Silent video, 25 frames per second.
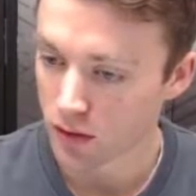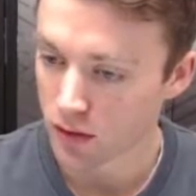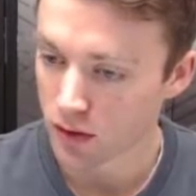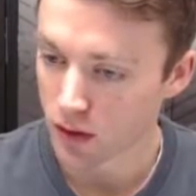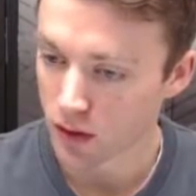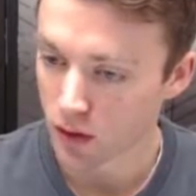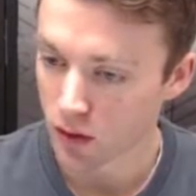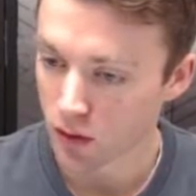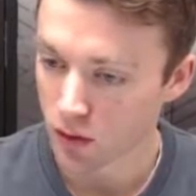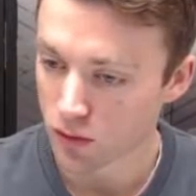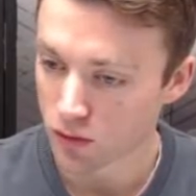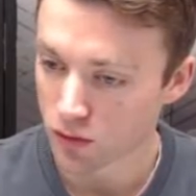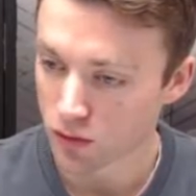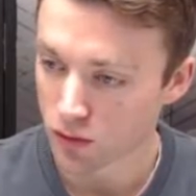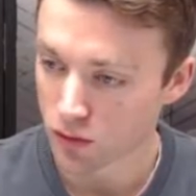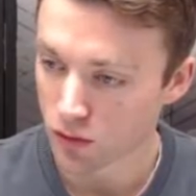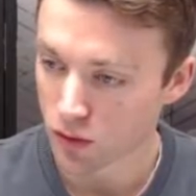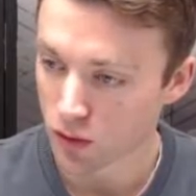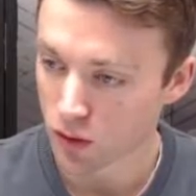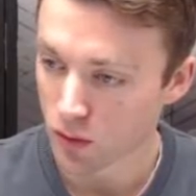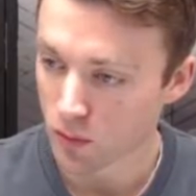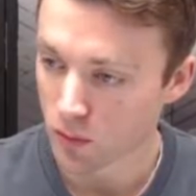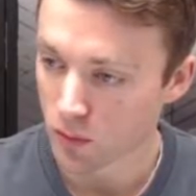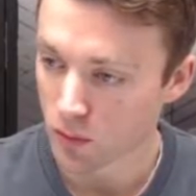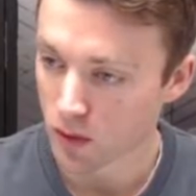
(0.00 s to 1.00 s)
They go for
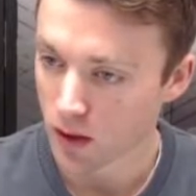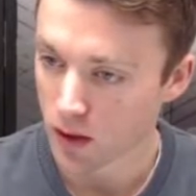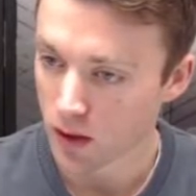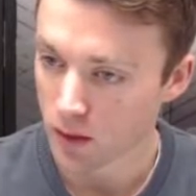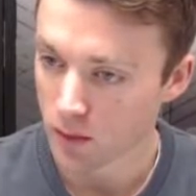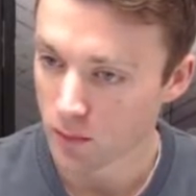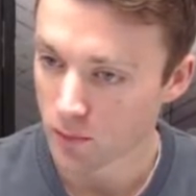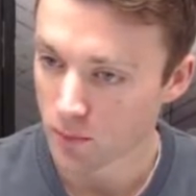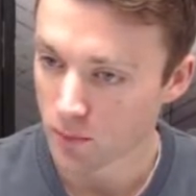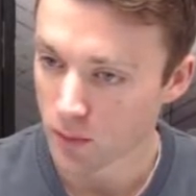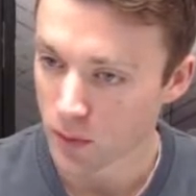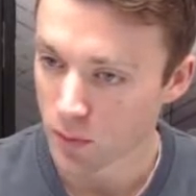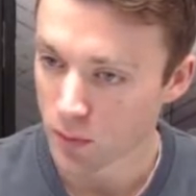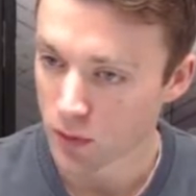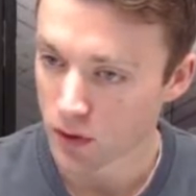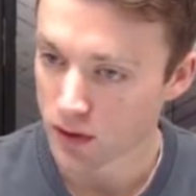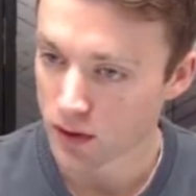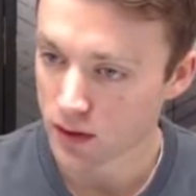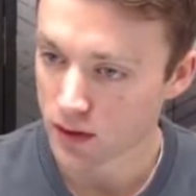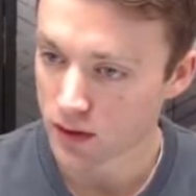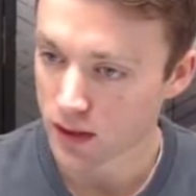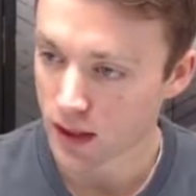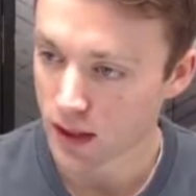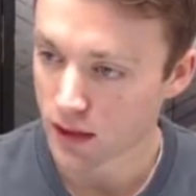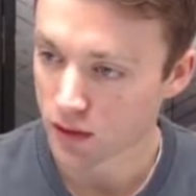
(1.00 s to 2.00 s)
some
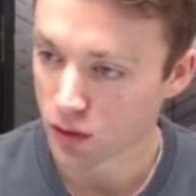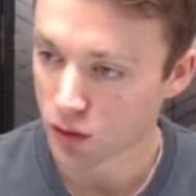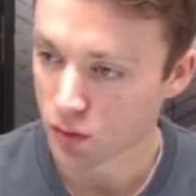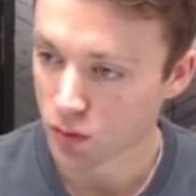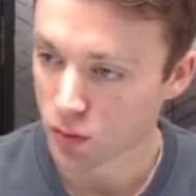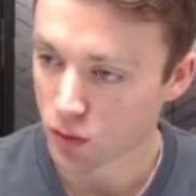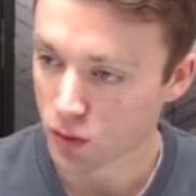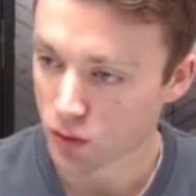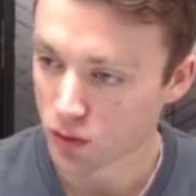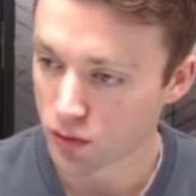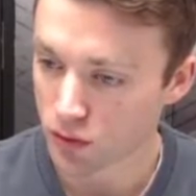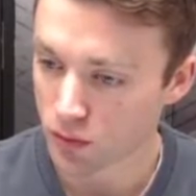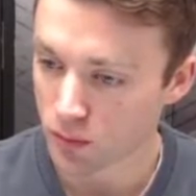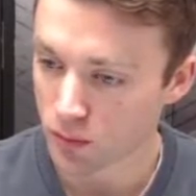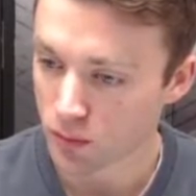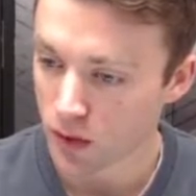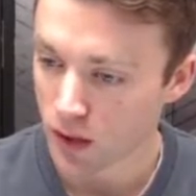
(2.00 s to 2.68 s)
pretty standard moves.